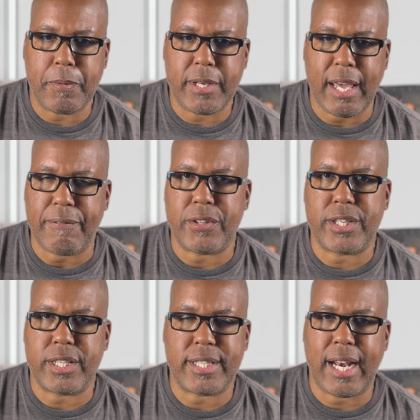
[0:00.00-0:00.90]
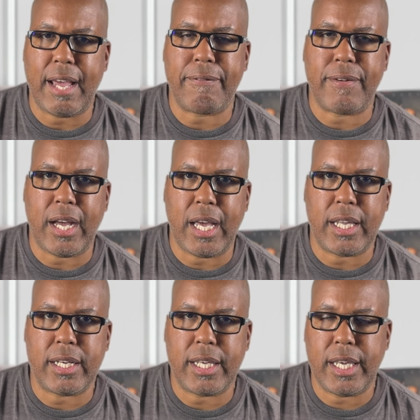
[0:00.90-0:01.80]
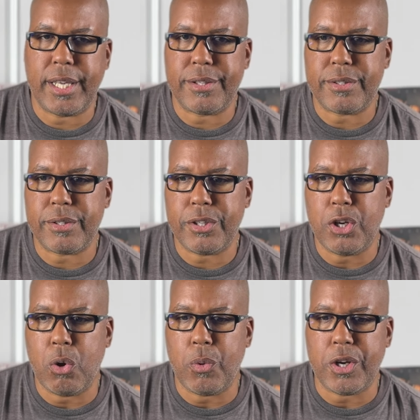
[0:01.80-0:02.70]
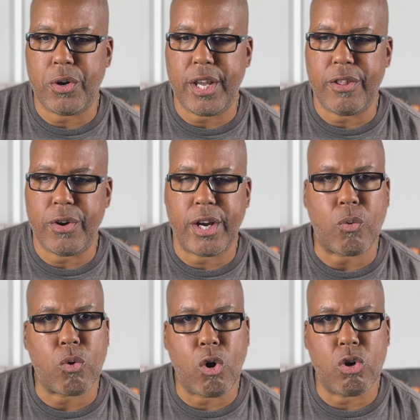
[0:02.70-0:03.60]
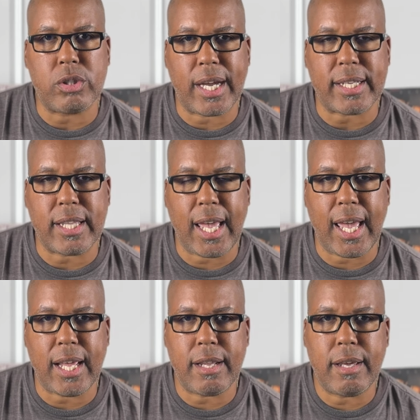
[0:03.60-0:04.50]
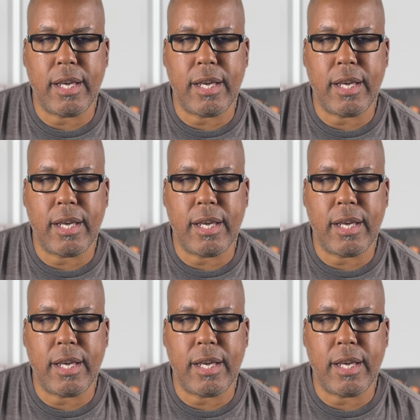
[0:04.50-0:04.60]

deficits that I find is, you know, when you're either in a role like that,